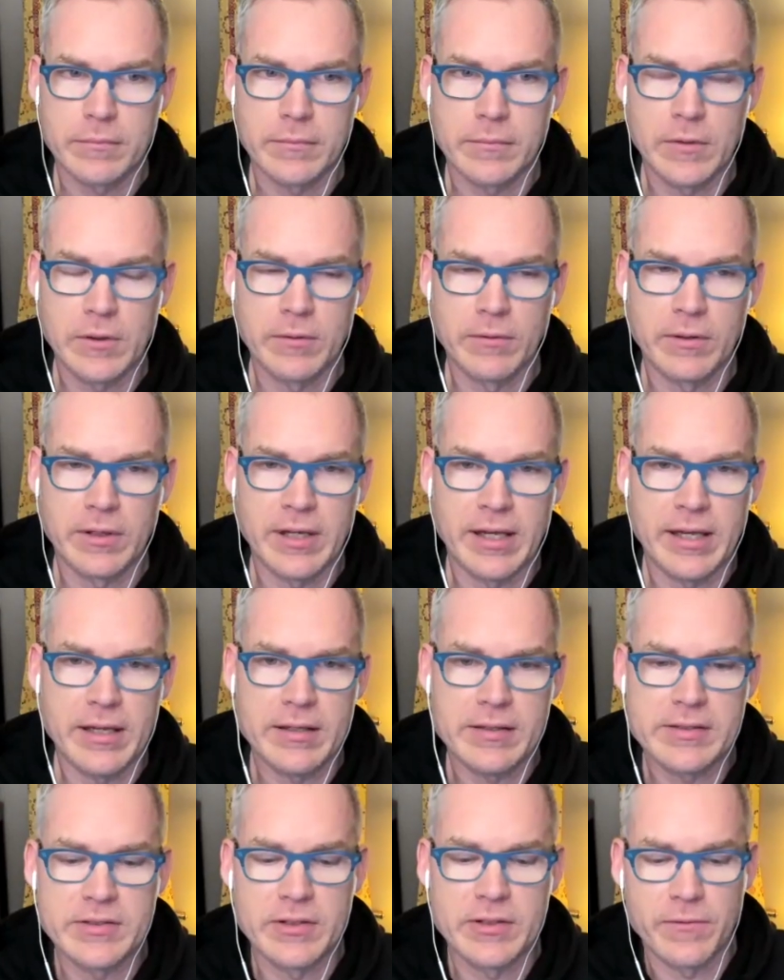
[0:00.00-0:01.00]
Okay,
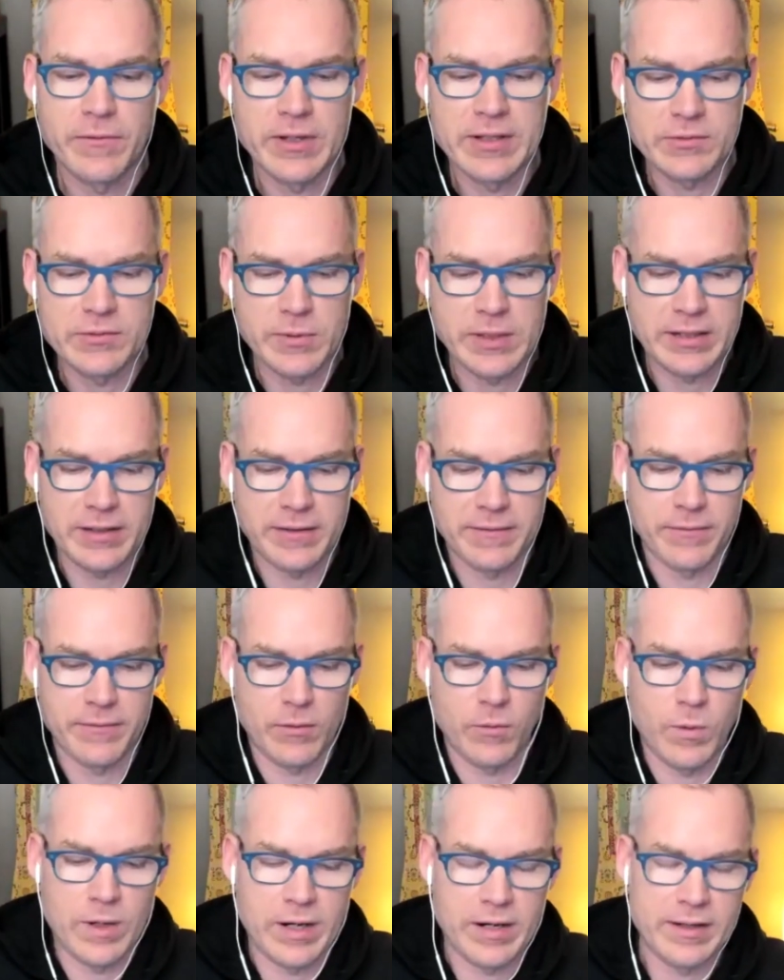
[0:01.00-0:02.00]
so for this week of
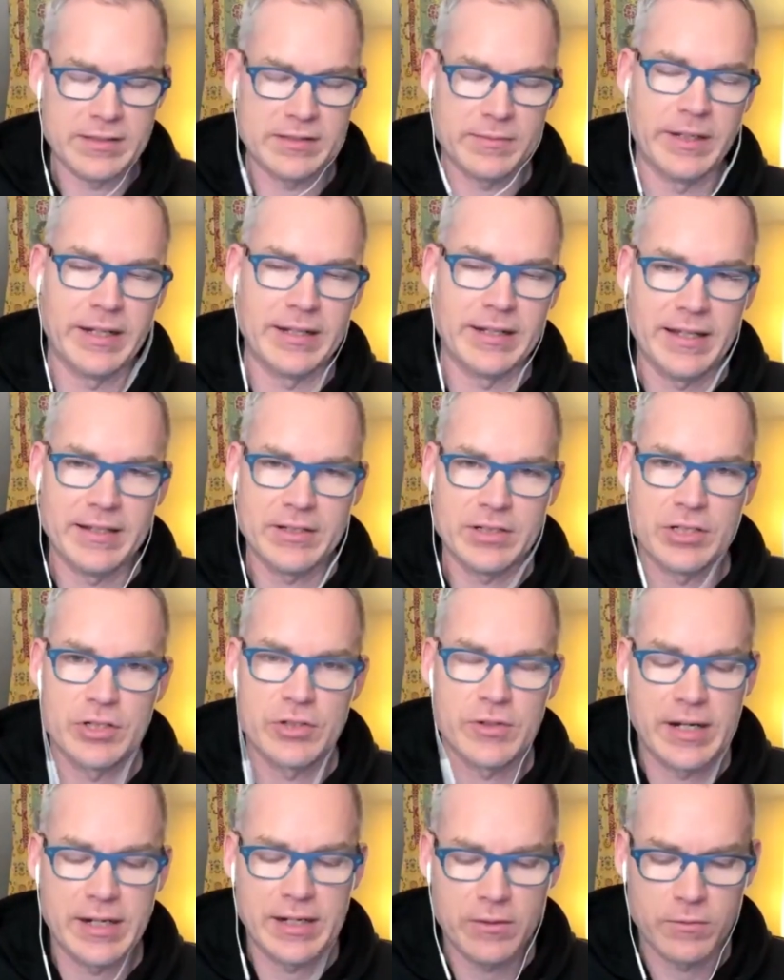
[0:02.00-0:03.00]
awareness meditation
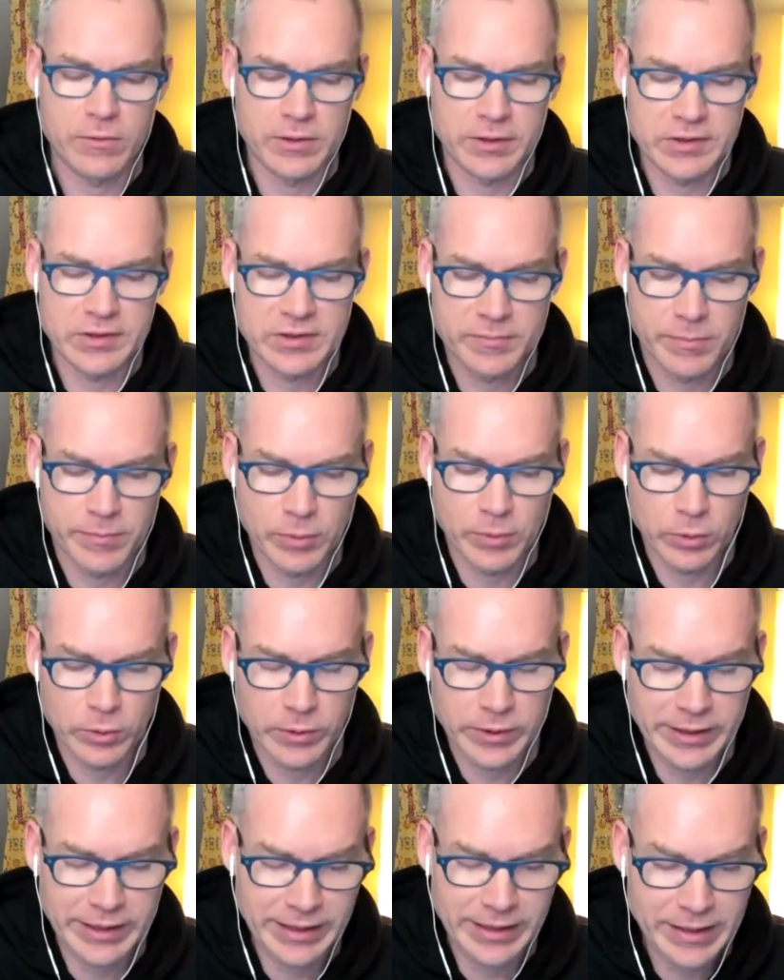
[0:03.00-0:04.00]
training, we're
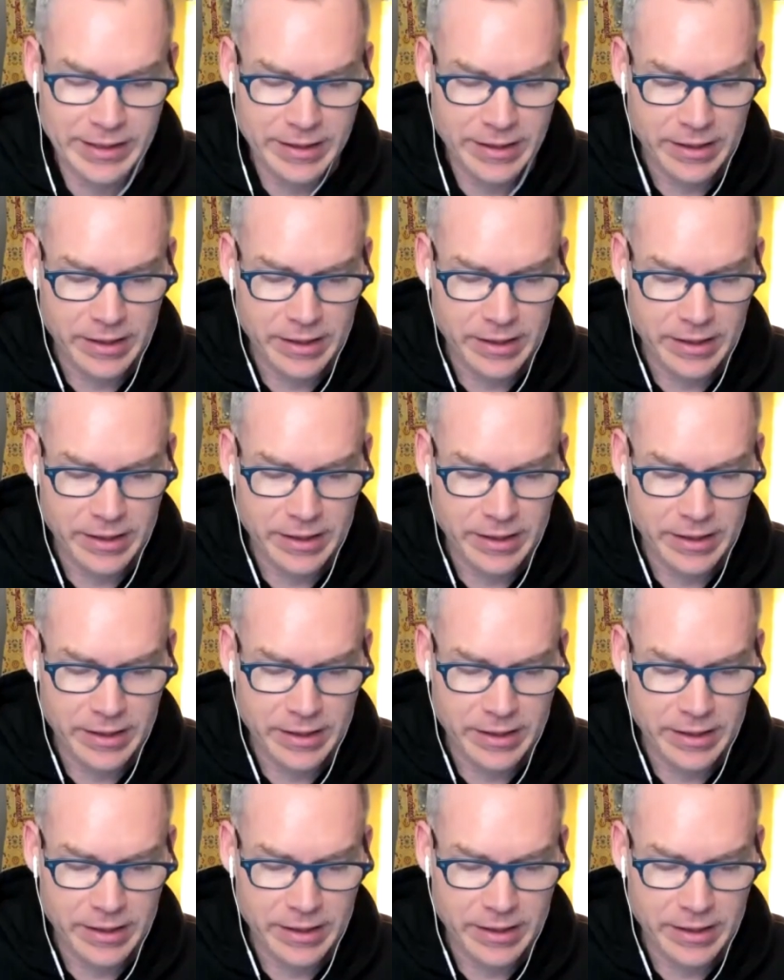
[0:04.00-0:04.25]
exploring